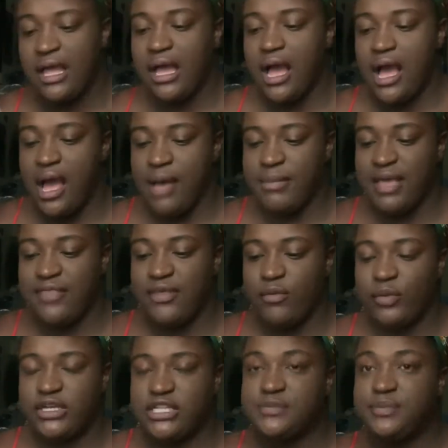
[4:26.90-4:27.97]
And then
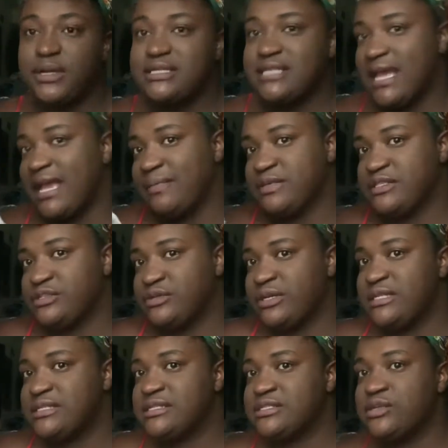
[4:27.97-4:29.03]
we just bought
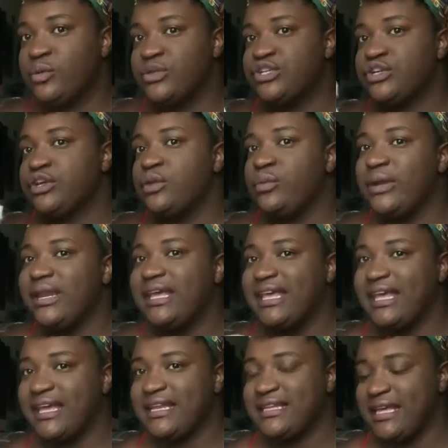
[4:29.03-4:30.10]
tapestries. So what you're gonna want to
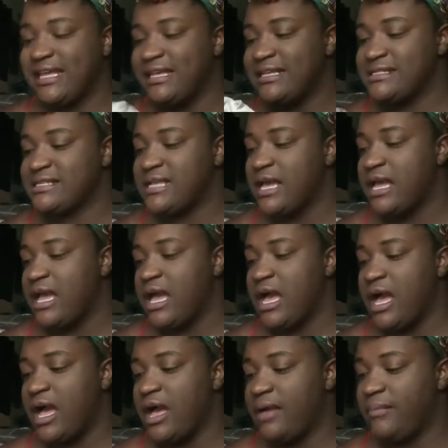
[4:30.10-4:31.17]
get is
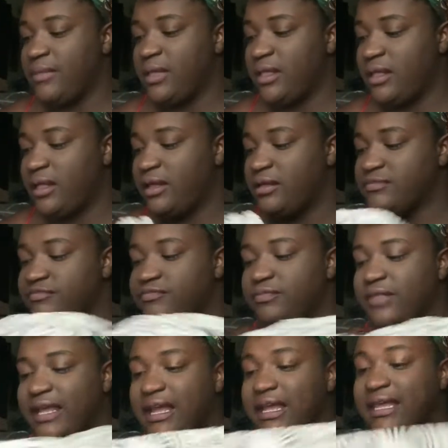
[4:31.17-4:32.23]

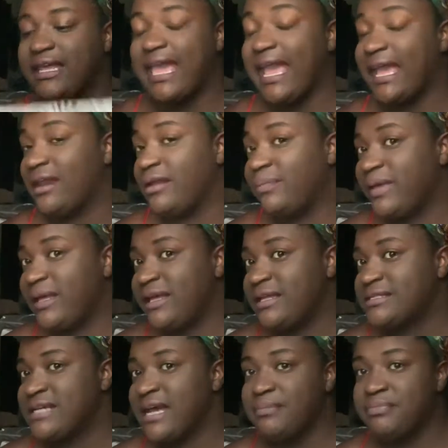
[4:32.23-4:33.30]
like a canopy
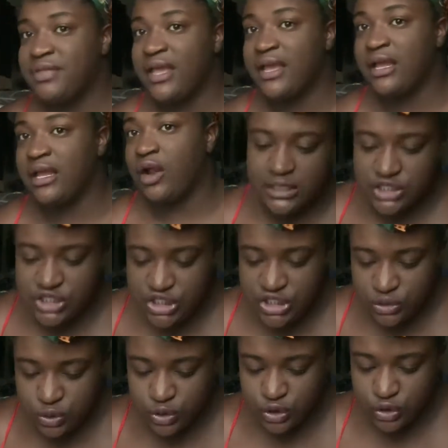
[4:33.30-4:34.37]
type thing, and
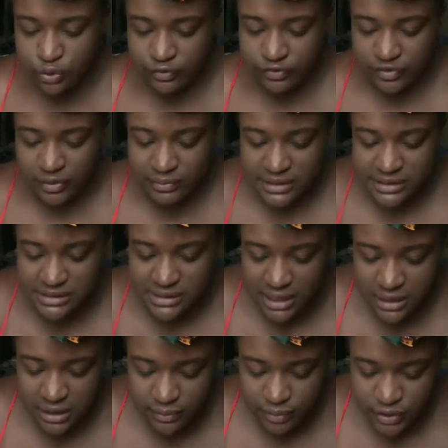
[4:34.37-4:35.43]
shield you from
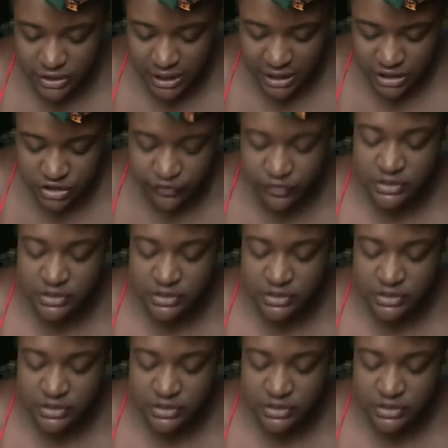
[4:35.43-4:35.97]
sun protection.